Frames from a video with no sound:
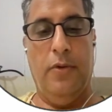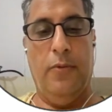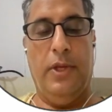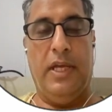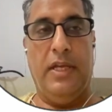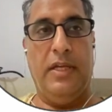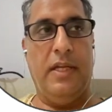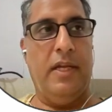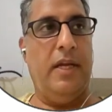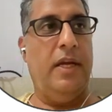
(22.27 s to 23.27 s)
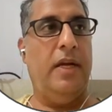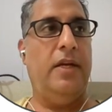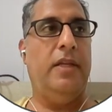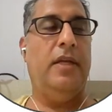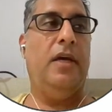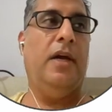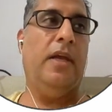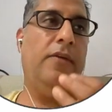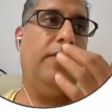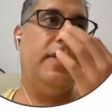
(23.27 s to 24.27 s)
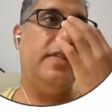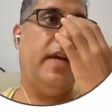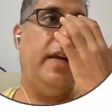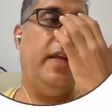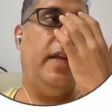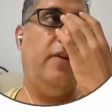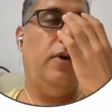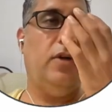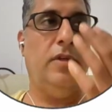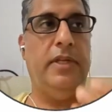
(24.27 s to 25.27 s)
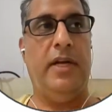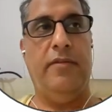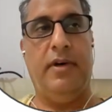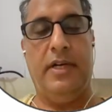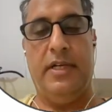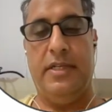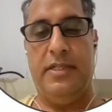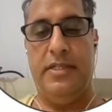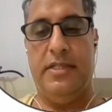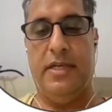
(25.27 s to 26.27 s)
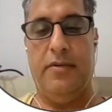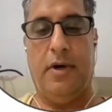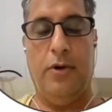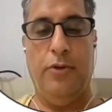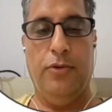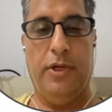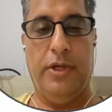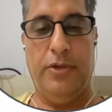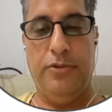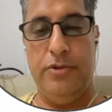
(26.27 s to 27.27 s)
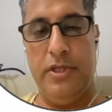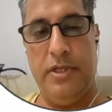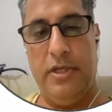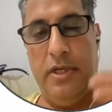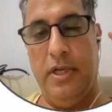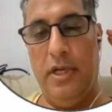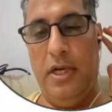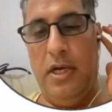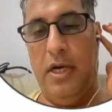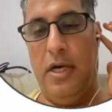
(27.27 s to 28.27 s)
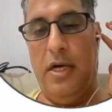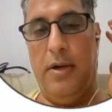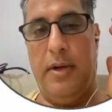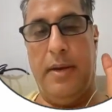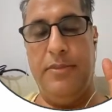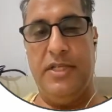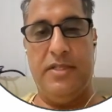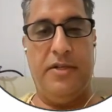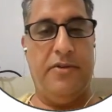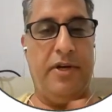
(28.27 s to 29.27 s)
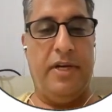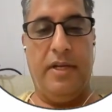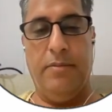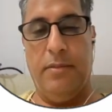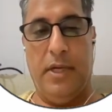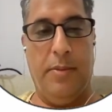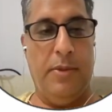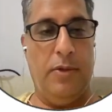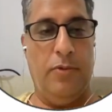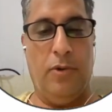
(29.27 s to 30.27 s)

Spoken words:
we can create the Hugging Face ID and what all the advantages and how you can use it. I'm just reiterating, maybe you